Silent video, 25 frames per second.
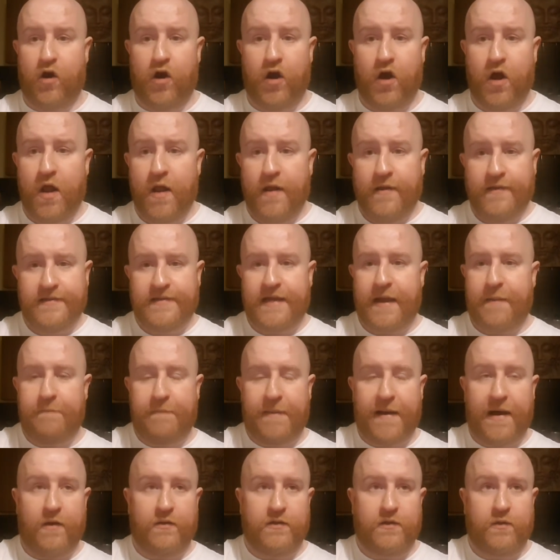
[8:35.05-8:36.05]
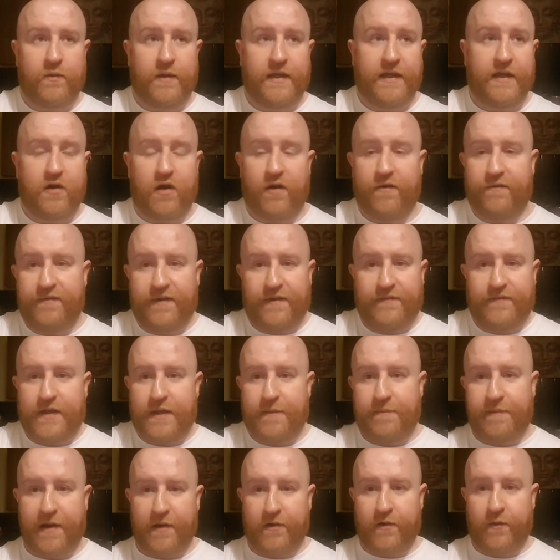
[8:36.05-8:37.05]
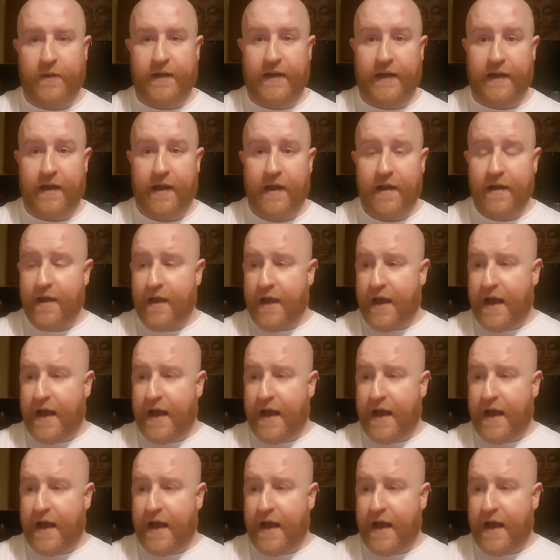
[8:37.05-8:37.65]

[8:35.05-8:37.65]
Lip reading: or £10 a week, or £15 a week,